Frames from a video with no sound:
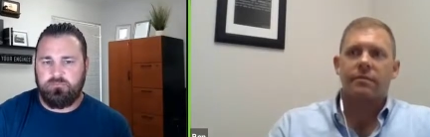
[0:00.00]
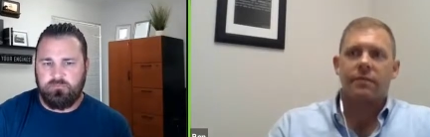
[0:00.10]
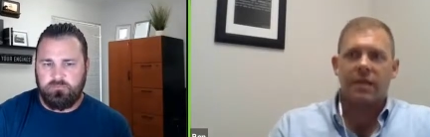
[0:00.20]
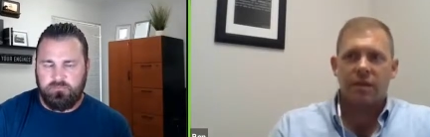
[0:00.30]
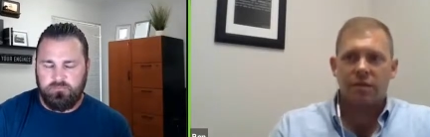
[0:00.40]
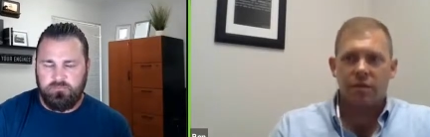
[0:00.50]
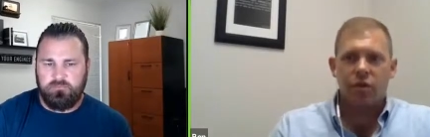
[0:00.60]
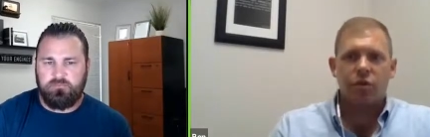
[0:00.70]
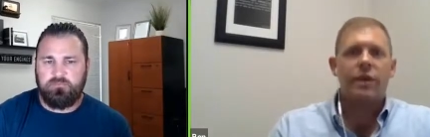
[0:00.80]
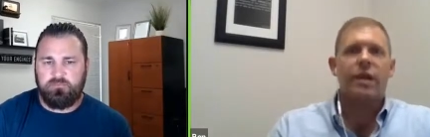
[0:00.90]
Speaker 1: it, it was
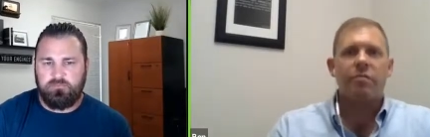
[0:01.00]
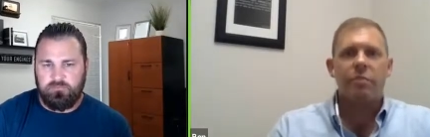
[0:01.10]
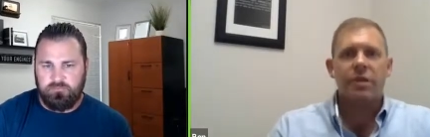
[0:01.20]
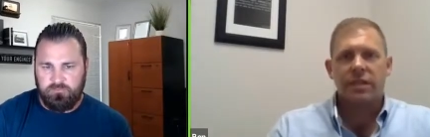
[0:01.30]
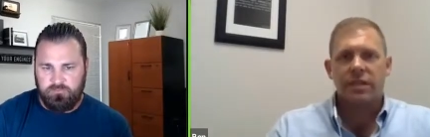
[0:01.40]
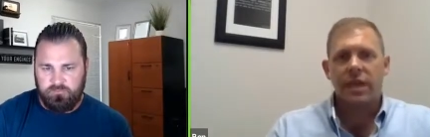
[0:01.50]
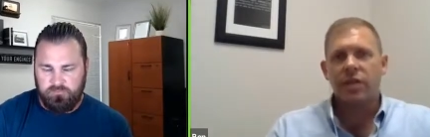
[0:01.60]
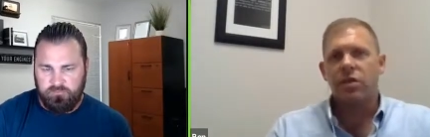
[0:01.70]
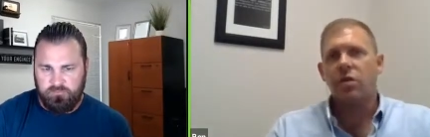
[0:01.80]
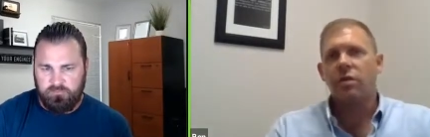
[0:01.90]
doing enough business on
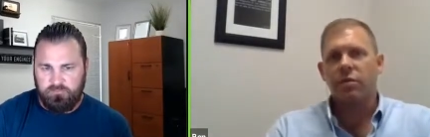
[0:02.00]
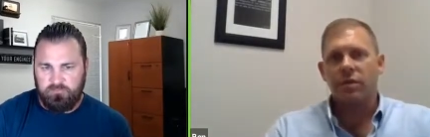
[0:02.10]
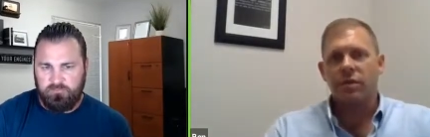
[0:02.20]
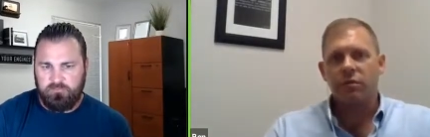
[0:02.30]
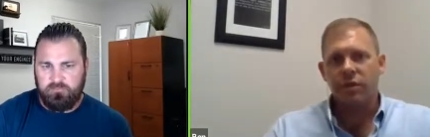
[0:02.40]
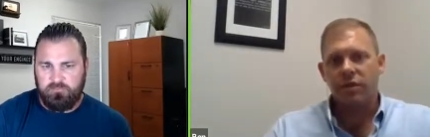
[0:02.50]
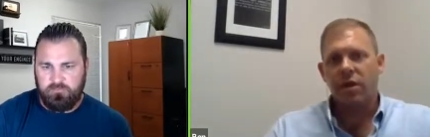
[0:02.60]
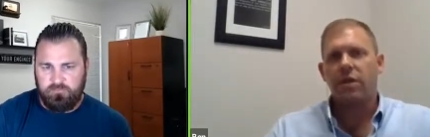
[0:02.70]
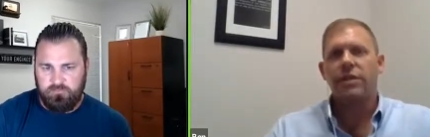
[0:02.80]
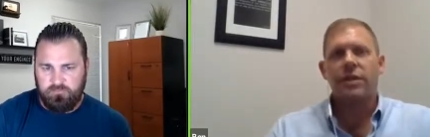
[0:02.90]
its own that we we
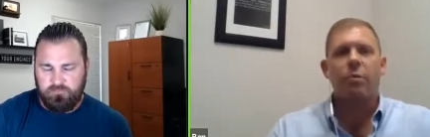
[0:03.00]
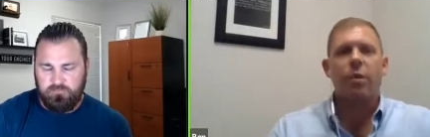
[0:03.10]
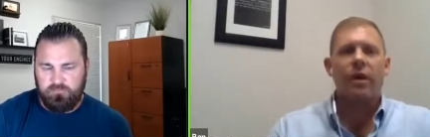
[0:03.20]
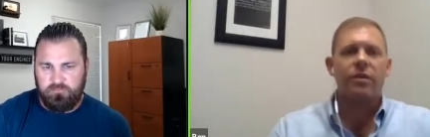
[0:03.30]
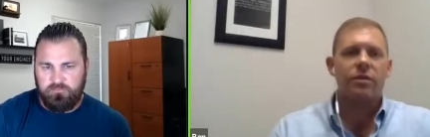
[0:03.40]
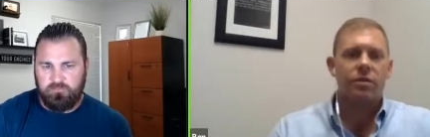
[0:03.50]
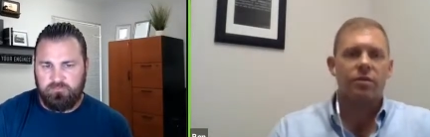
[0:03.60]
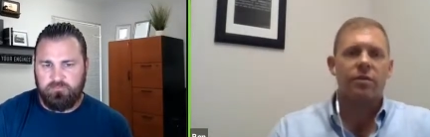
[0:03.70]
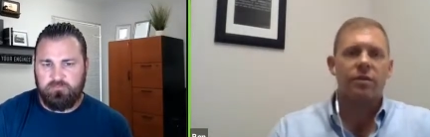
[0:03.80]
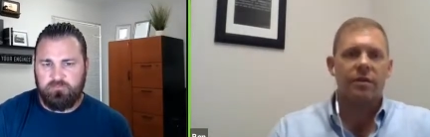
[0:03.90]
started to separate the
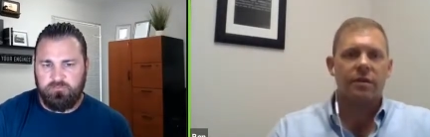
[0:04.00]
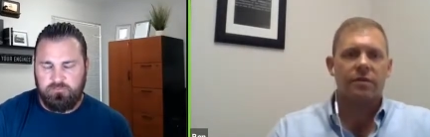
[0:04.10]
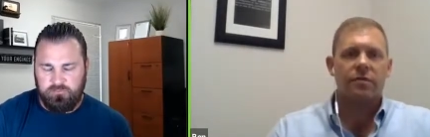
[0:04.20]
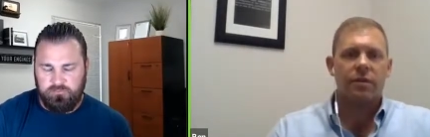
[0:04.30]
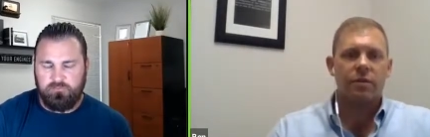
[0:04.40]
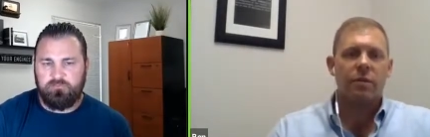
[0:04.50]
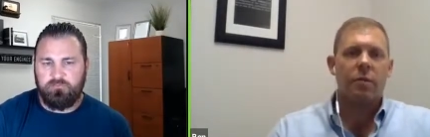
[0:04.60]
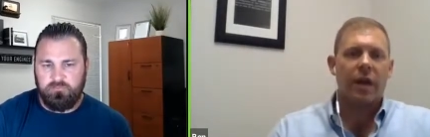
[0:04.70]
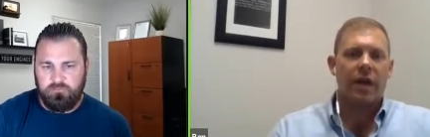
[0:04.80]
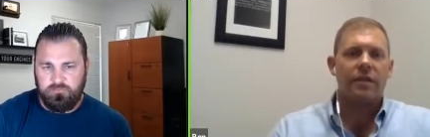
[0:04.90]
two and and, and
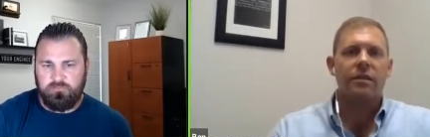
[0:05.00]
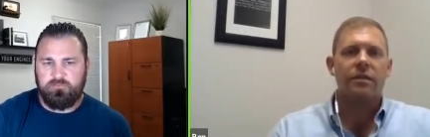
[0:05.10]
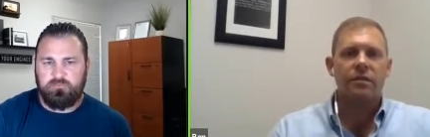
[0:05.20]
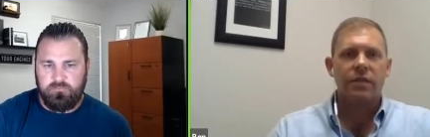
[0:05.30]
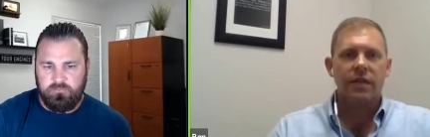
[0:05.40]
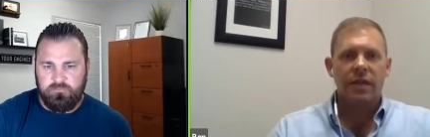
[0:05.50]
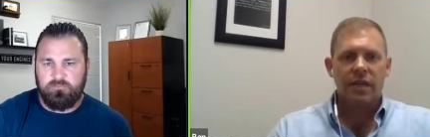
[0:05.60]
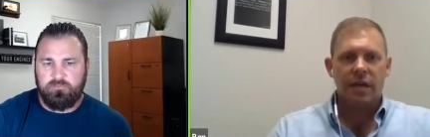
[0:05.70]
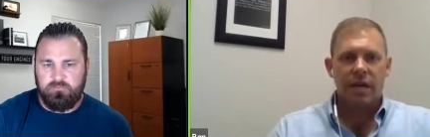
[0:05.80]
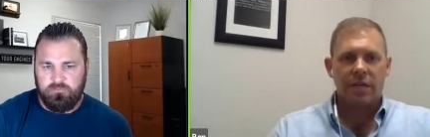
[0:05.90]
rebrand it and
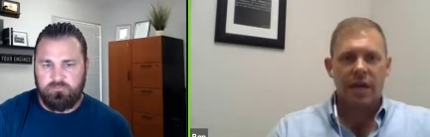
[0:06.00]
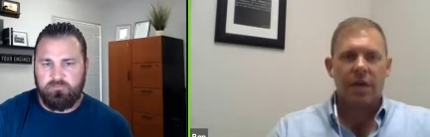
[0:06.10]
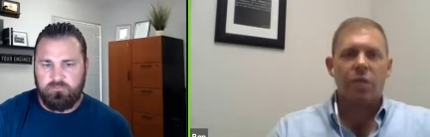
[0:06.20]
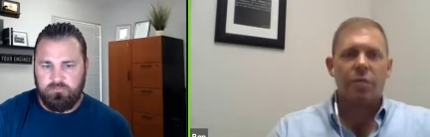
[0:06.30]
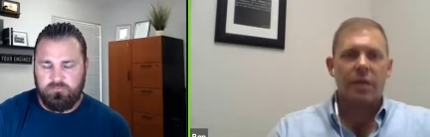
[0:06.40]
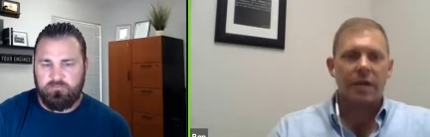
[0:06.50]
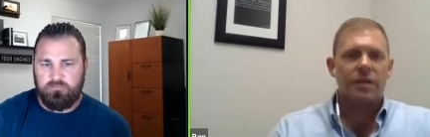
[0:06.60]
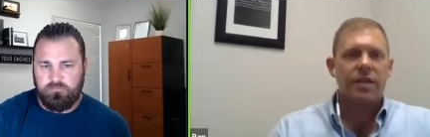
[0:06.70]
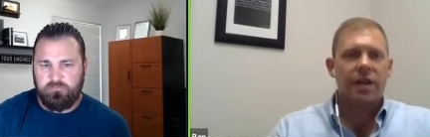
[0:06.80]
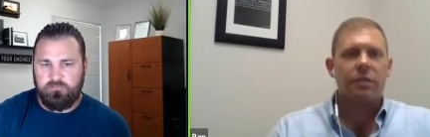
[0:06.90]
um, kind of open that
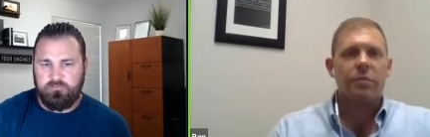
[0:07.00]
second